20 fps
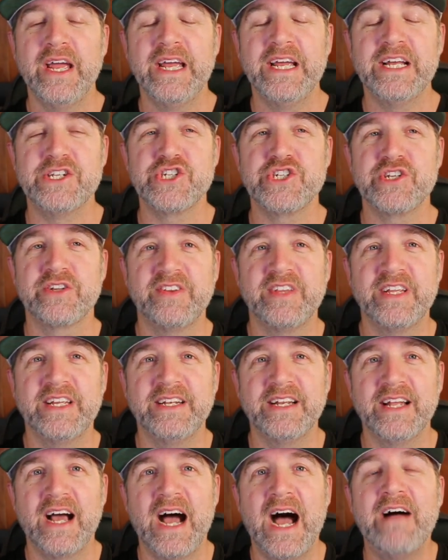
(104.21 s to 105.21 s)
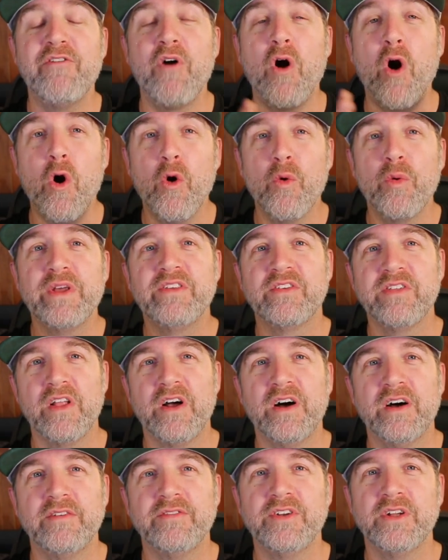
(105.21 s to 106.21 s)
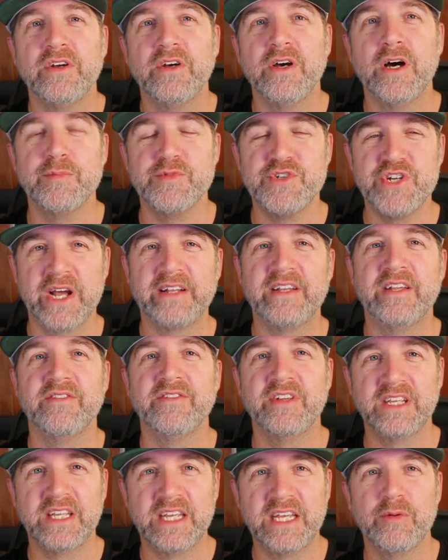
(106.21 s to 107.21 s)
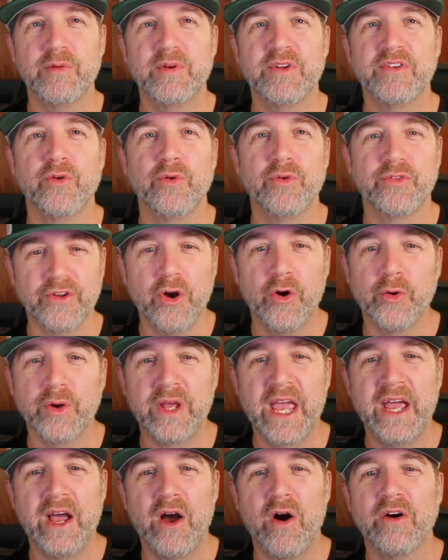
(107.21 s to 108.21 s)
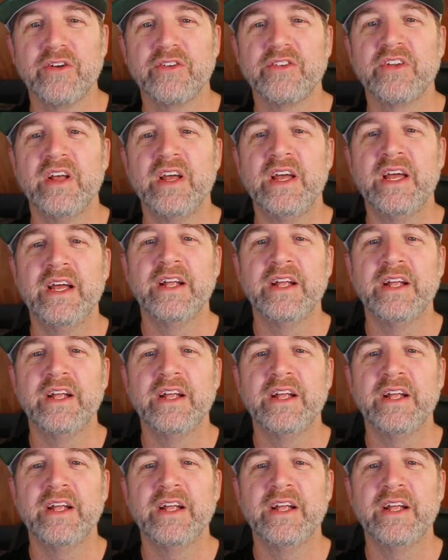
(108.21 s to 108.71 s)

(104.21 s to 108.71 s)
it's just that I've always loved objectives and key results, OKRs.